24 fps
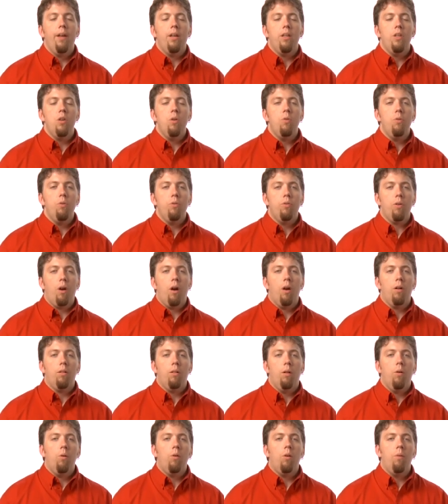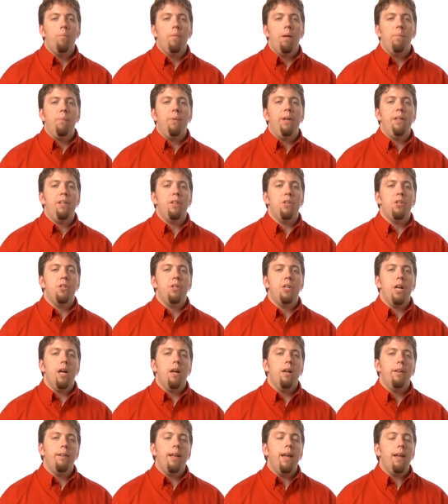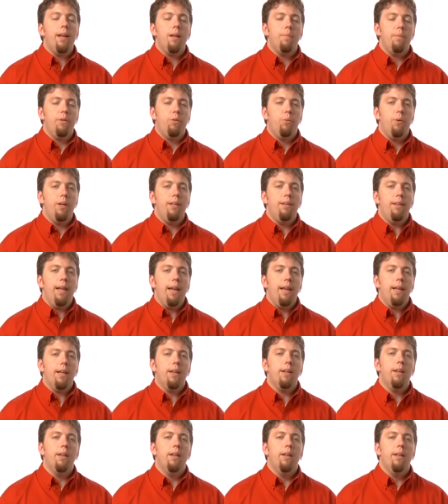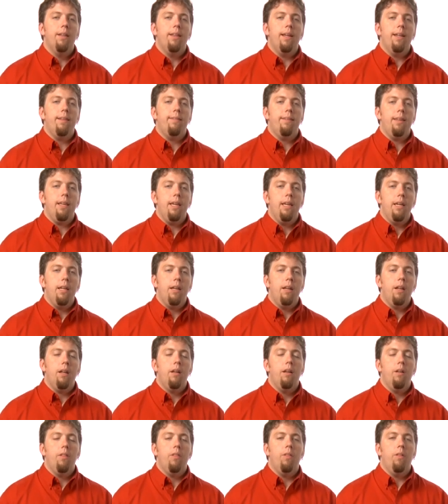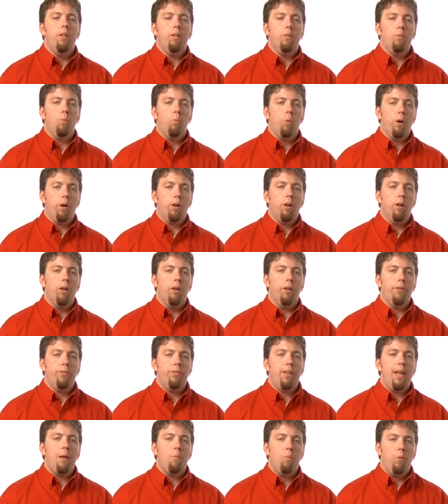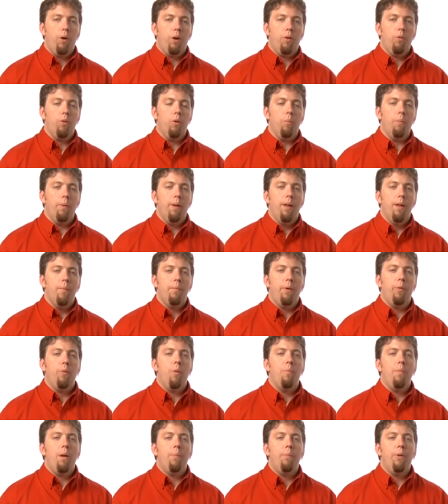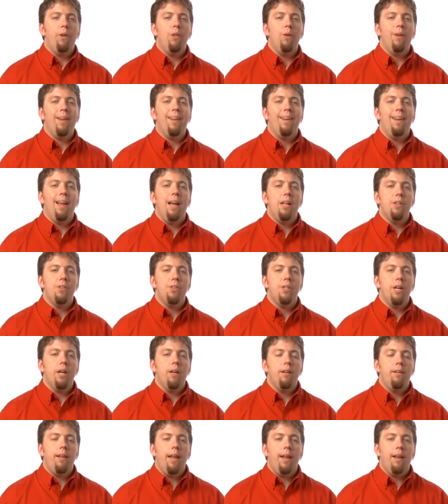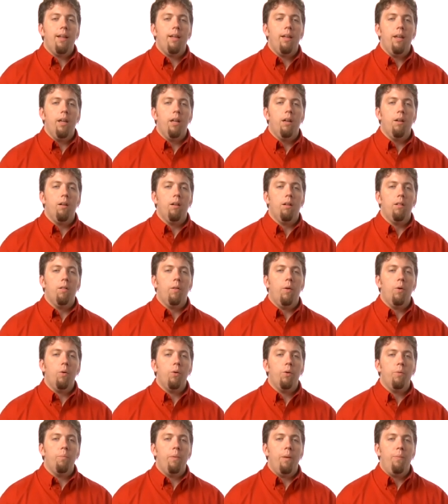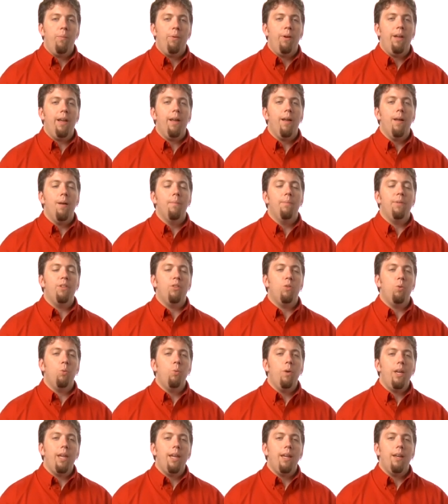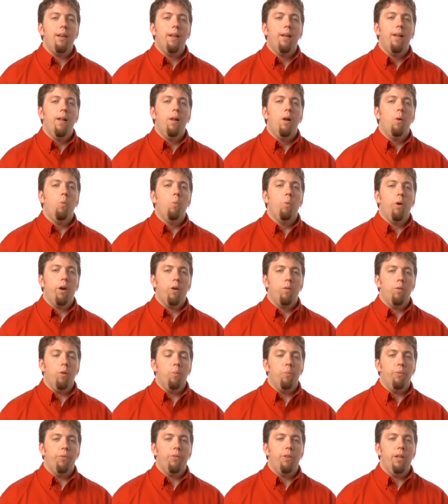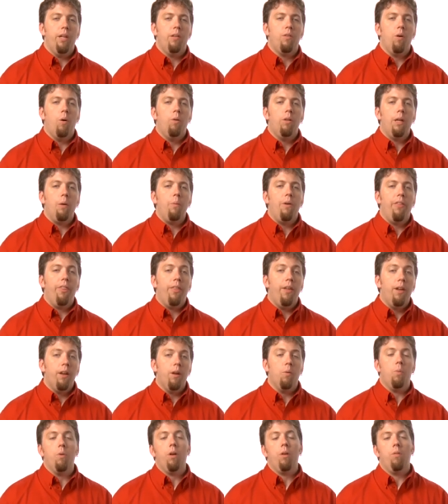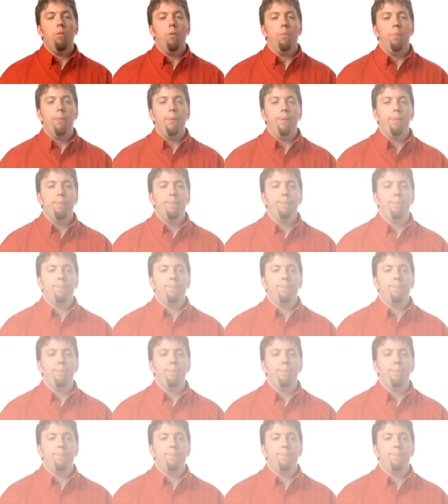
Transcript: use our local memory to share data between data that's in the work, uh, same work group. But remember, you cannot share data and local memory between work groups. It's only within a work group.